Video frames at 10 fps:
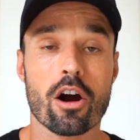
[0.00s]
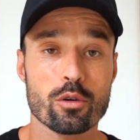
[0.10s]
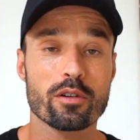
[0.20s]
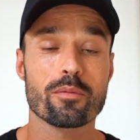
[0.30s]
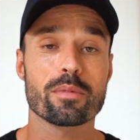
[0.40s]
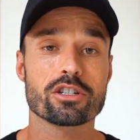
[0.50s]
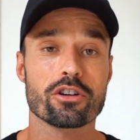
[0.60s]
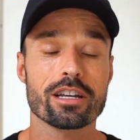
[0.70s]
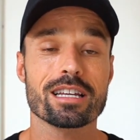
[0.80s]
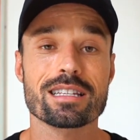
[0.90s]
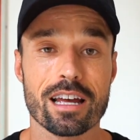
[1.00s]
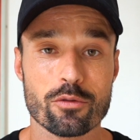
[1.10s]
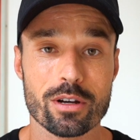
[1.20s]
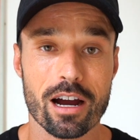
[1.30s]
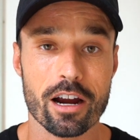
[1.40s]
artwork from Midjourney is not
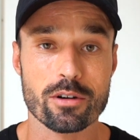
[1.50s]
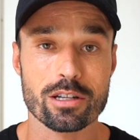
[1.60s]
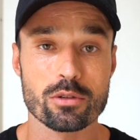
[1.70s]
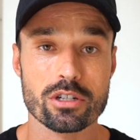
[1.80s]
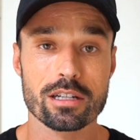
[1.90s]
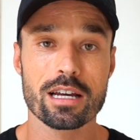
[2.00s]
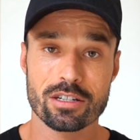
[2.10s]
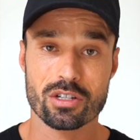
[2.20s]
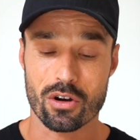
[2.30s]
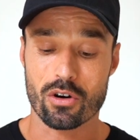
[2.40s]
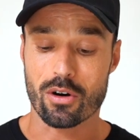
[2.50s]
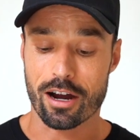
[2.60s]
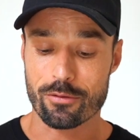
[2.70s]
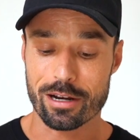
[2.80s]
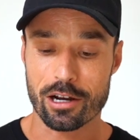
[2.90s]
really high resolution, so
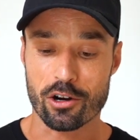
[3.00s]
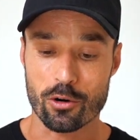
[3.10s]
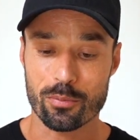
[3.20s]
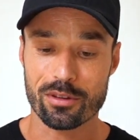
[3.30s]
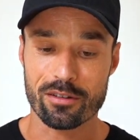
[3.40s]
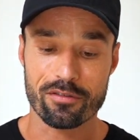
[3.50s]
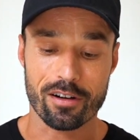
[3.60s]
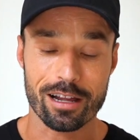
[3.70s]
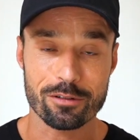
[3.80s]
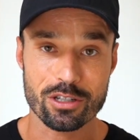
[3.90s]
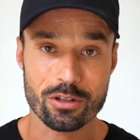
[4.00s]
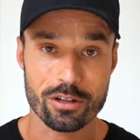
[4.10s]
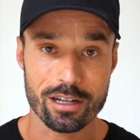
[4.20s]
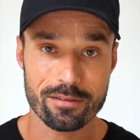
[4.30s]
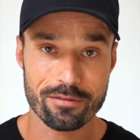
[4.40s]
I really hope the file was good enough,